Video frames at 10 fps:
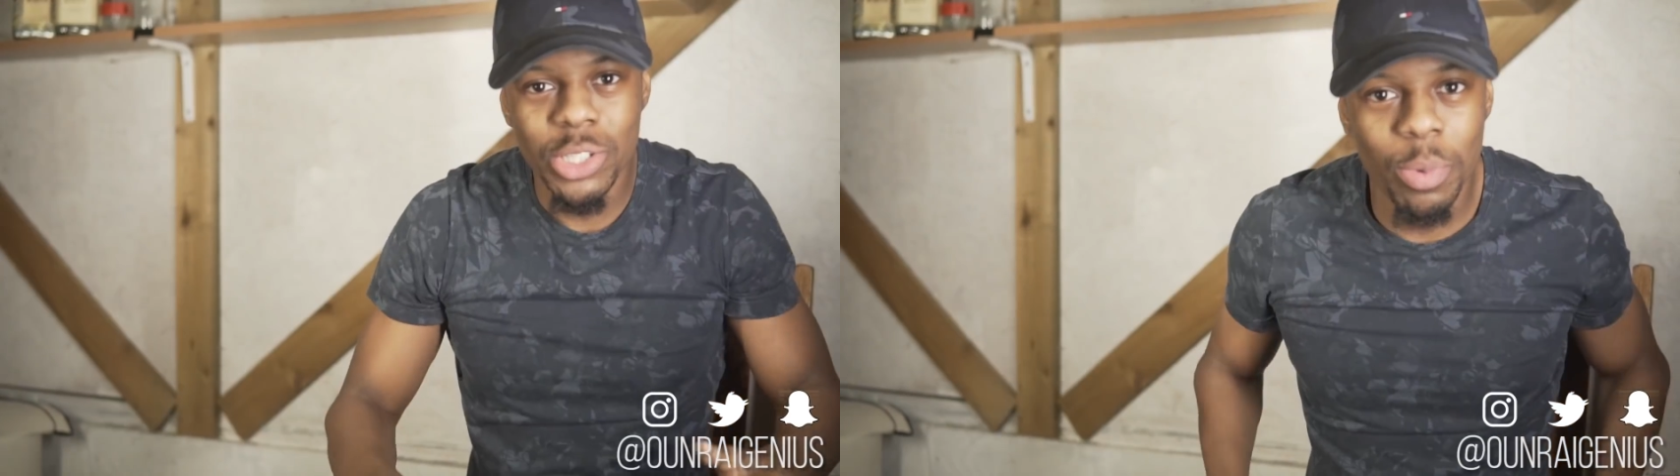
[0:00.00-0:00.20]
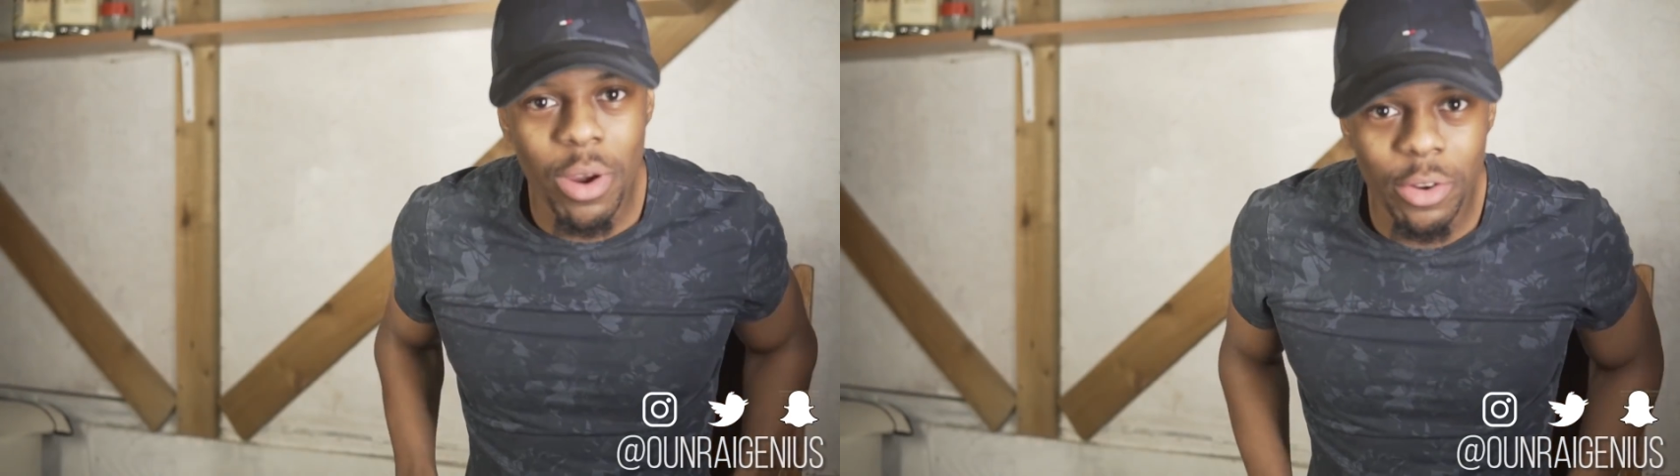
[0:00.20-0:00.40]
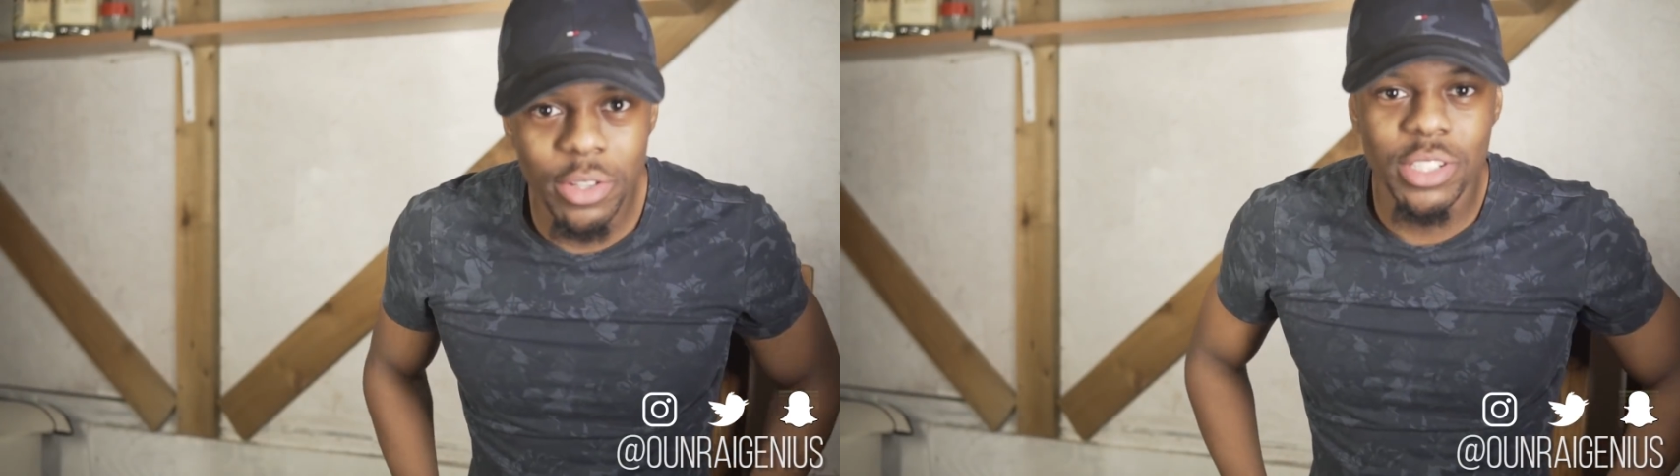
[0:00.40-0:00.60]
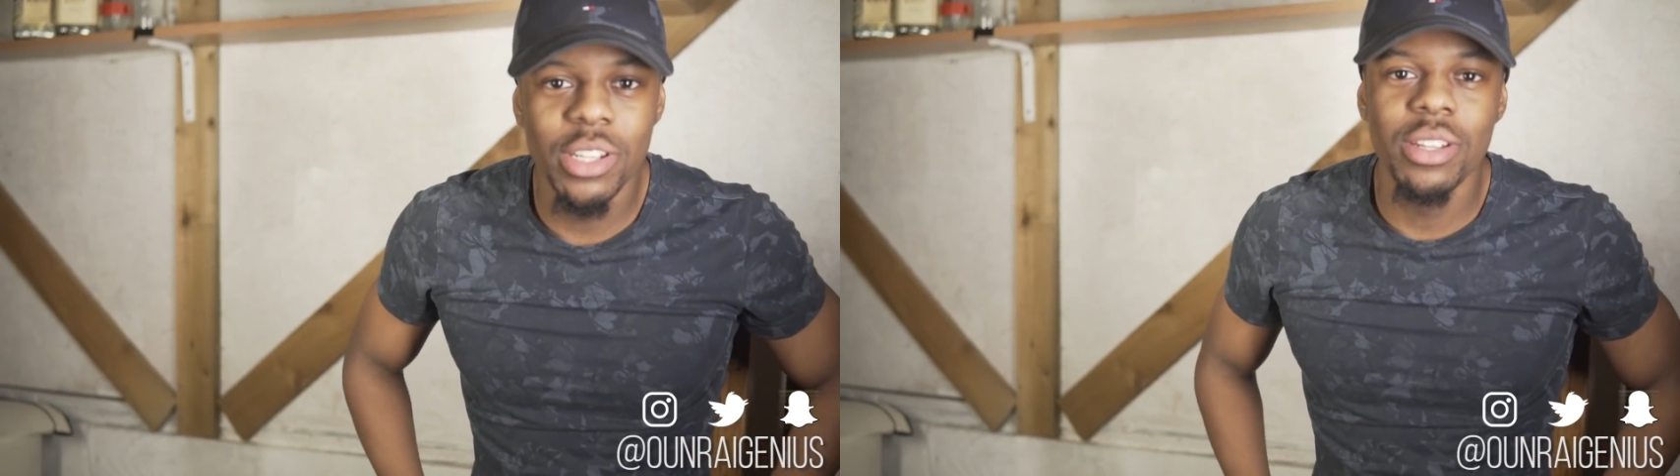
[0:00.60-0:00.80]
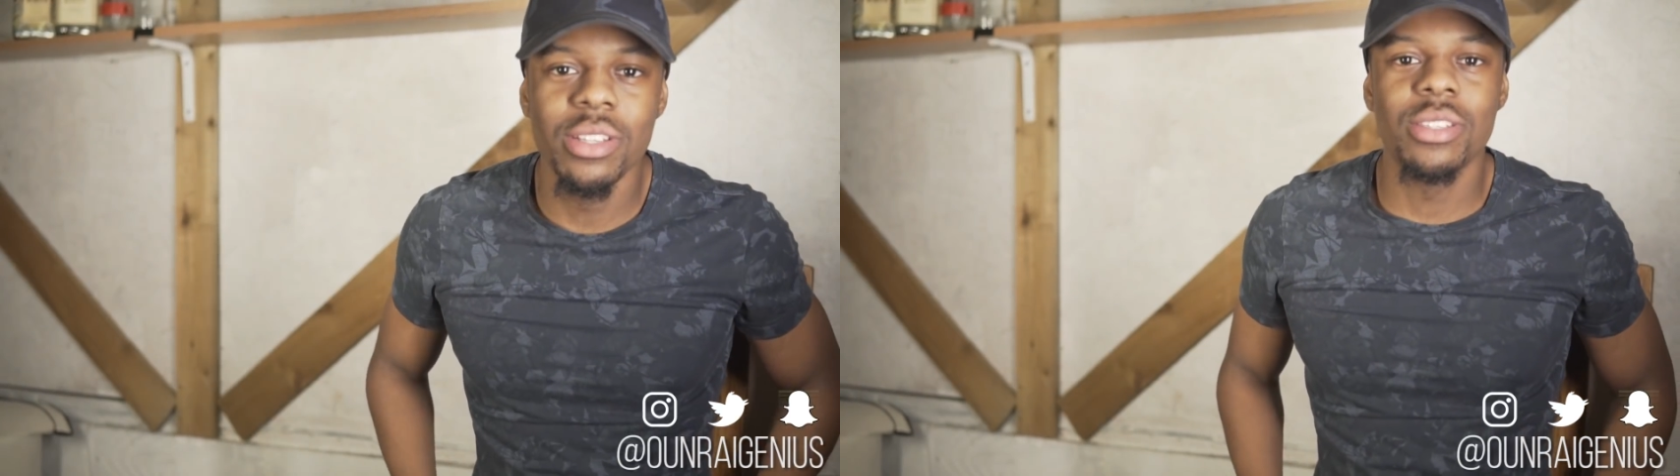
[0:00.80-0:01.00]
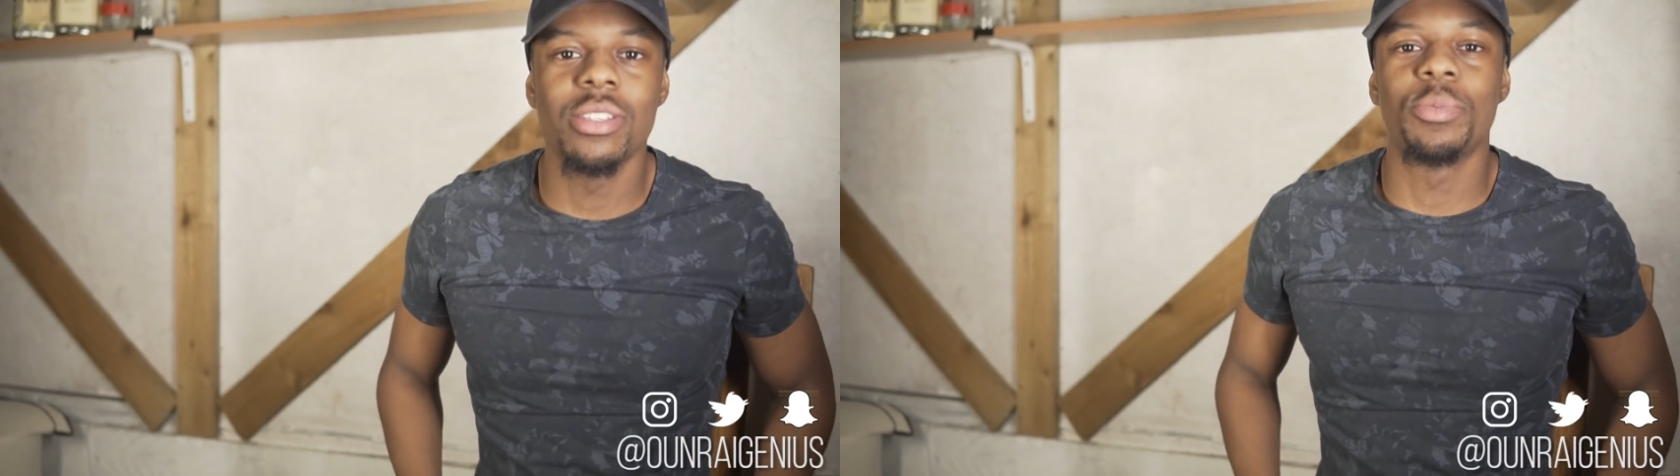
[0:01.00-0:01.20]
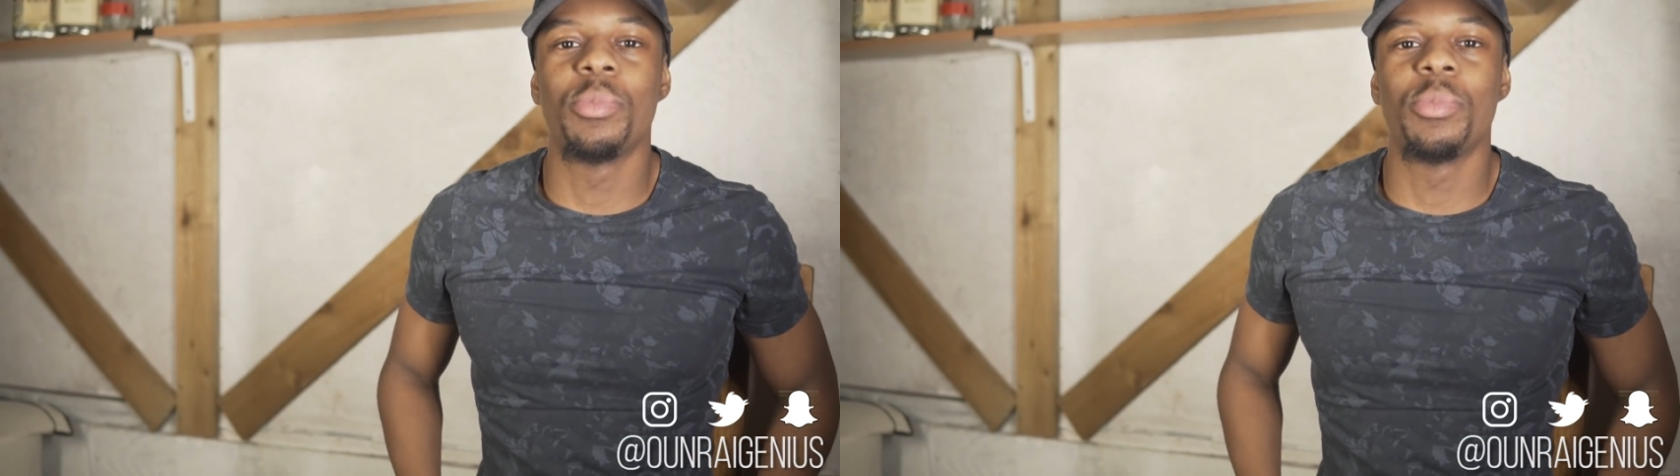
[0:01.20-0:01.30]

it's your boy, Honor Genius,